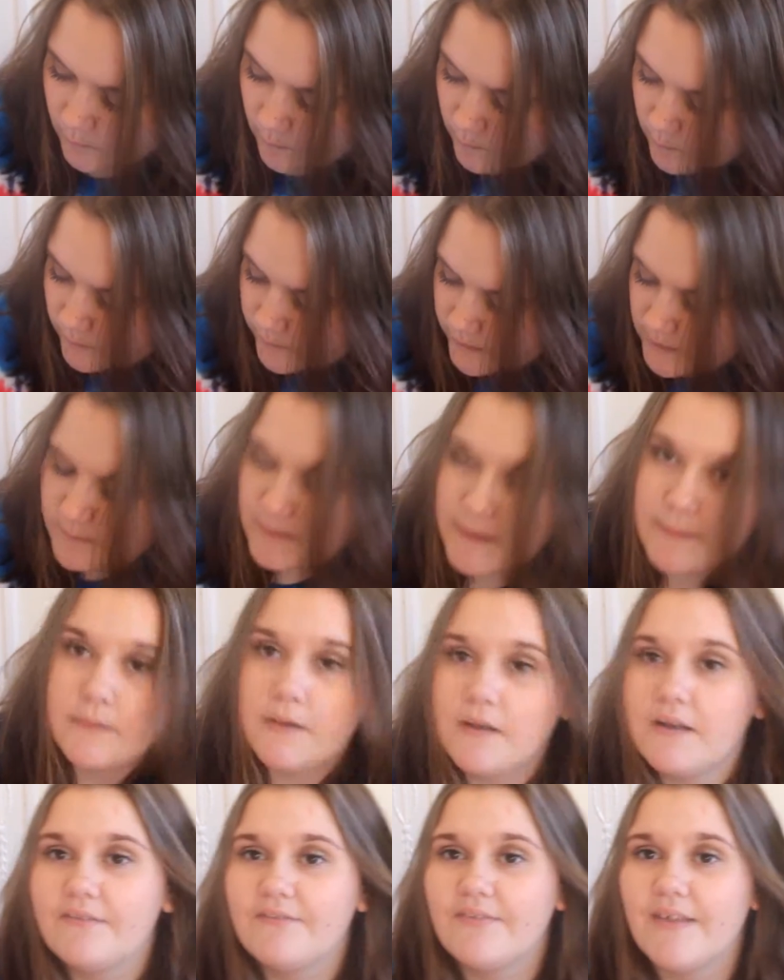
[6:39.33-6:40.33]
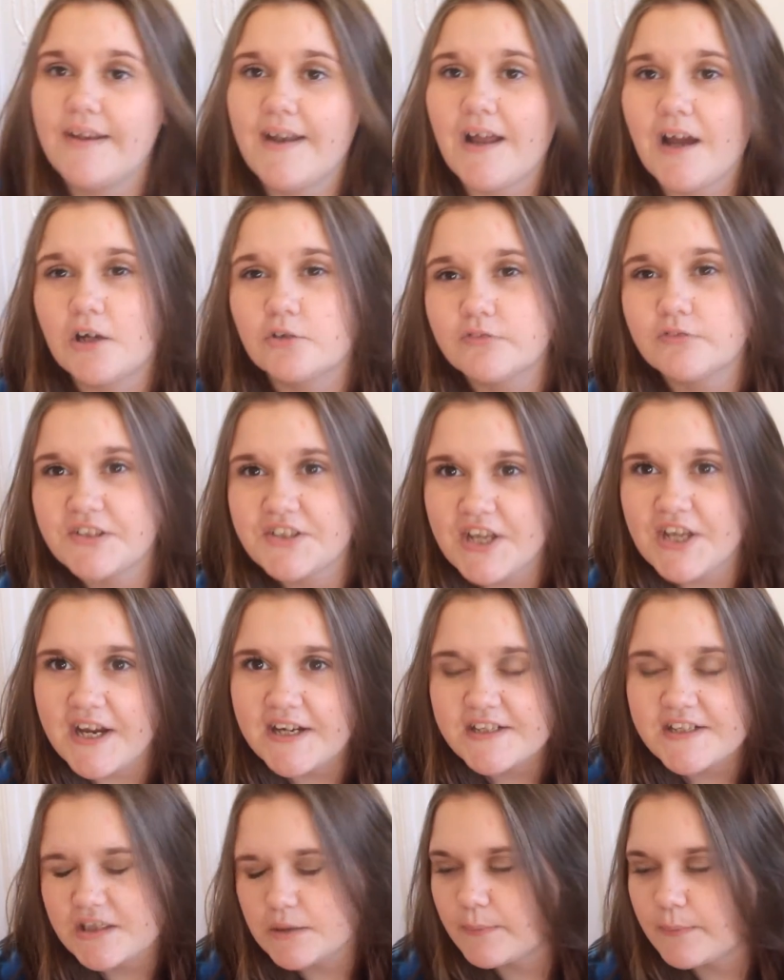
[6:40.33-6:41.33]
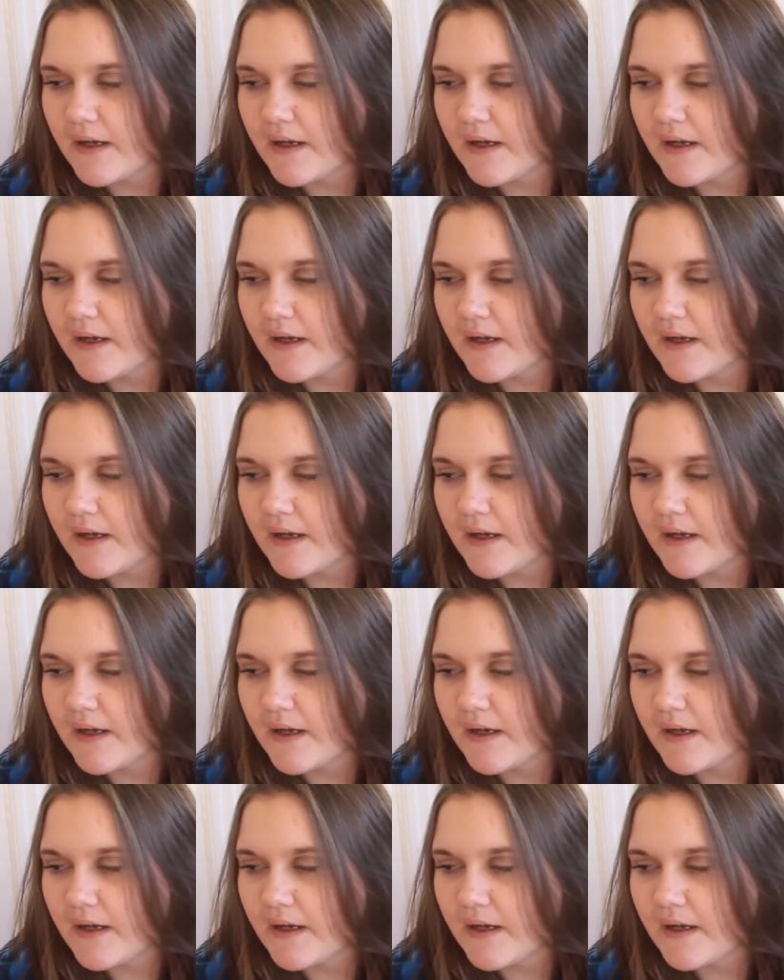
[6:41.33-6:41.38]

the people who live there now rejected the